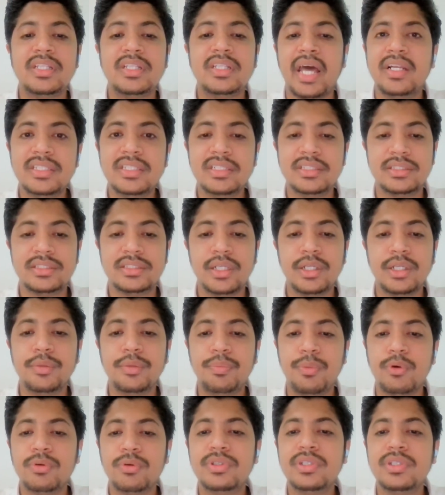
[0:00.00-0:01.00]

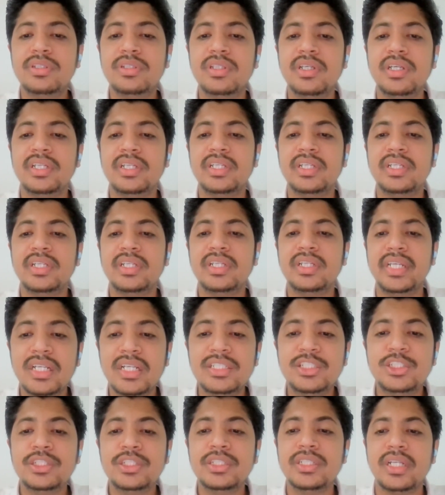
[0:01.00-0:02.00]
analysis reported the
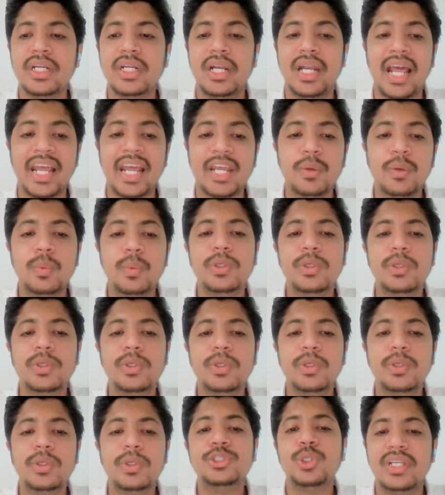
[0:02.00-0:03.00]
negligent
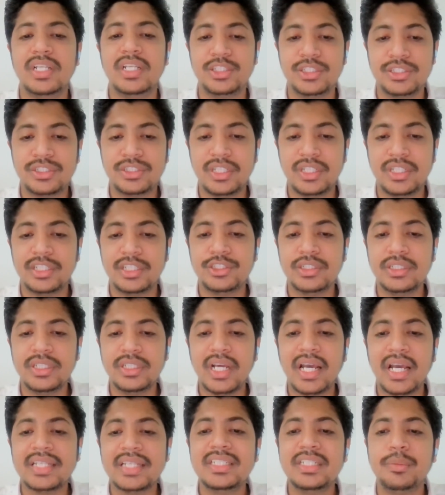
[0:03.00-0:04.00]
language of the
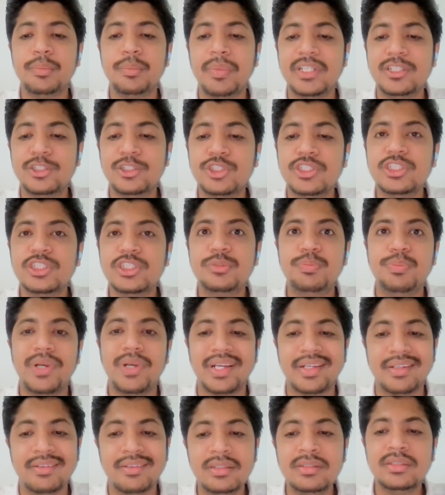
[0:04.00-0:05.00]
legislation as it
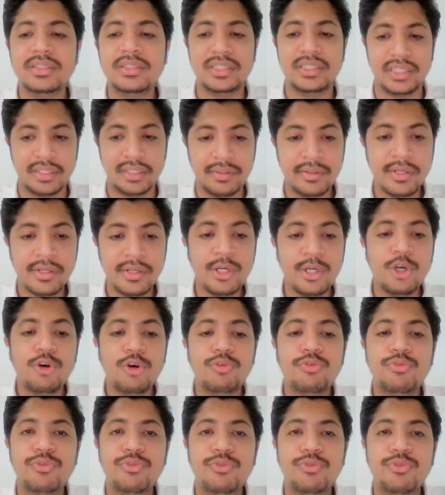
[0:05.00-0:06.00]
mentions pregnancy
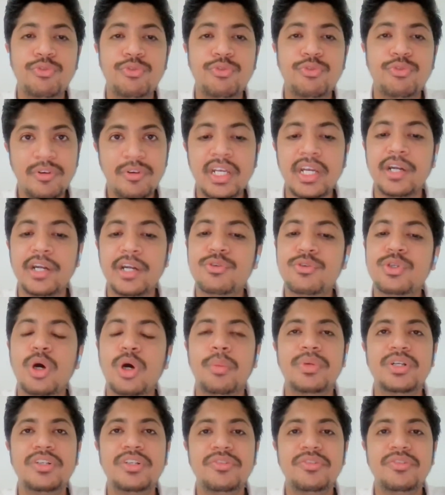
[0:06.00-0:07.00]
from a very
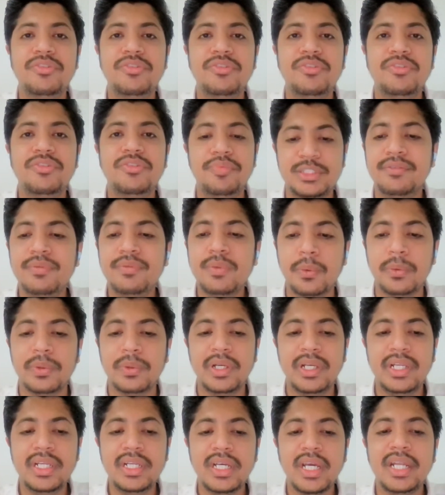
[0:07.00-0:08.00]
heteronormative
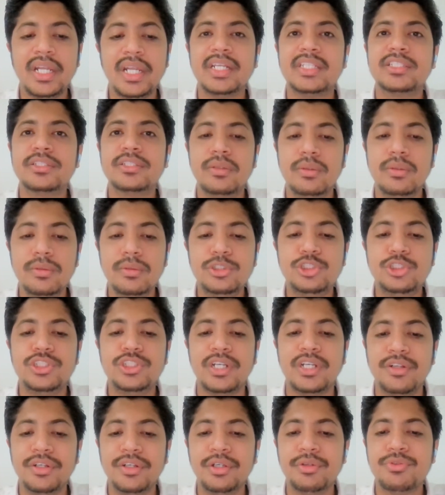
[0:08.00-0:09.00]
perspective only and
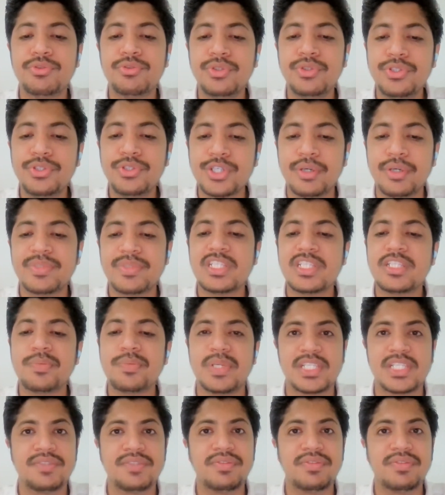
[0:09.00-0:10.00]
excludes gender neutral
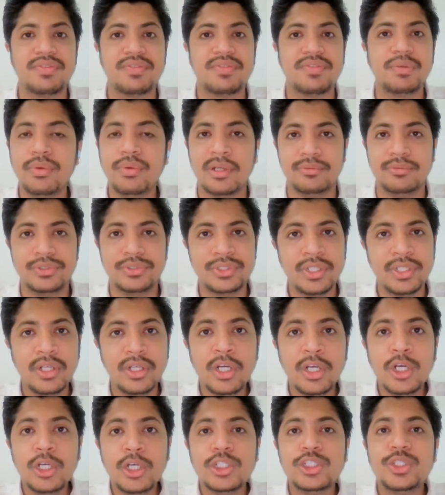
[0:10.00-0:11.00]
terms and specific
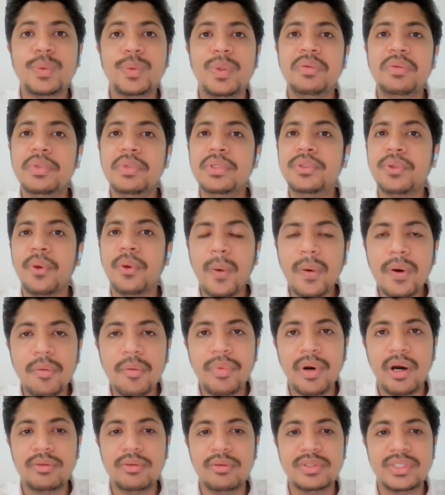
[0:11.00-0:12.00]
pronouns. So when we
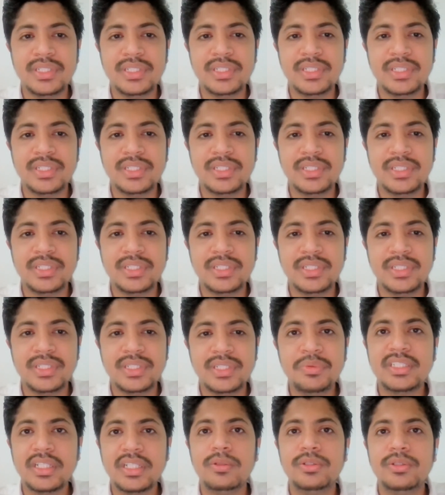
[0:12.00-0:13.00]
talk about this, we
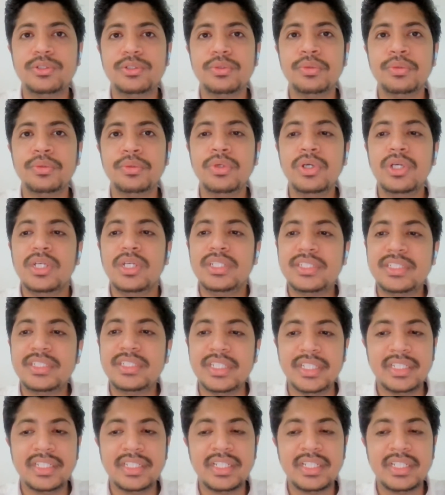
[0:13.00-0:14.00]
basically also
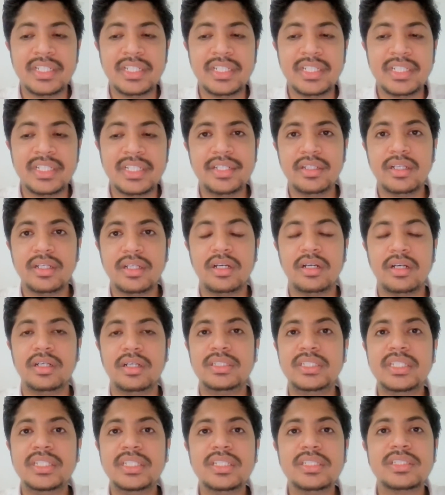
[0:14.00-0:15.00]
see
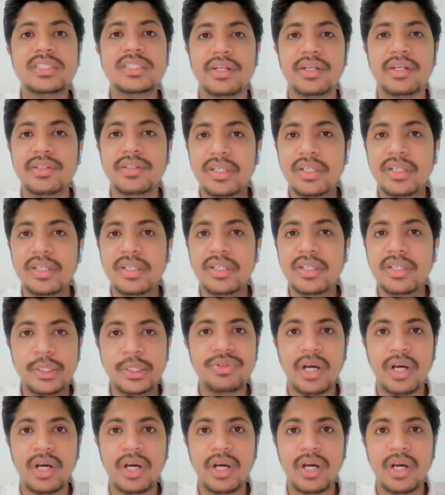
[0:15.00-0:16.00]
the
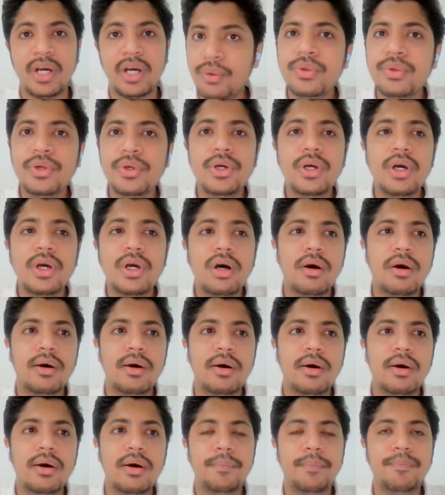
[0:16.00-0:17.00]
subtlety of how
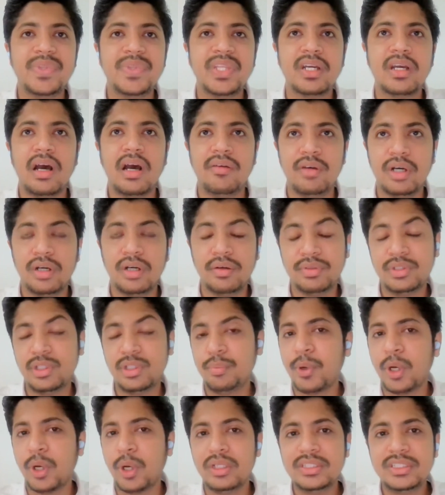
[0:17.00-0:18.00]

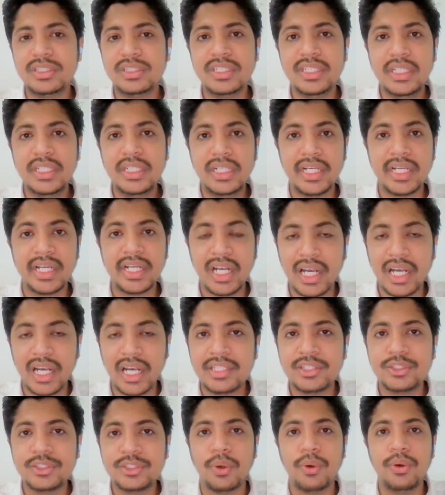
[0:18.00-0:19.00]
the policy
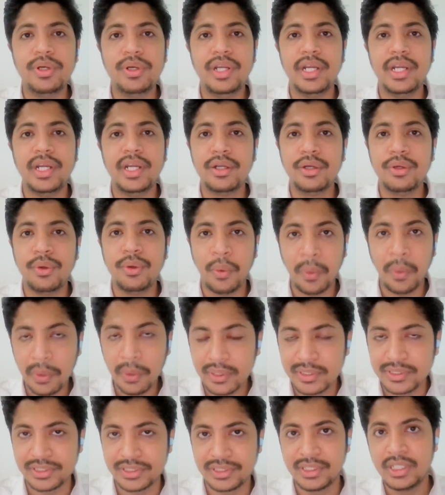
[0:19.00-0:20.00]
neglects or
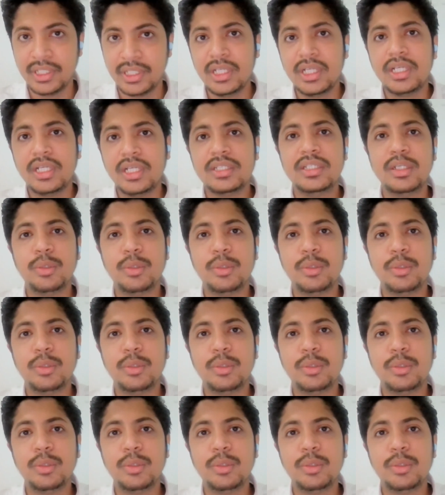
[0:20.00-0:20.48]
ignores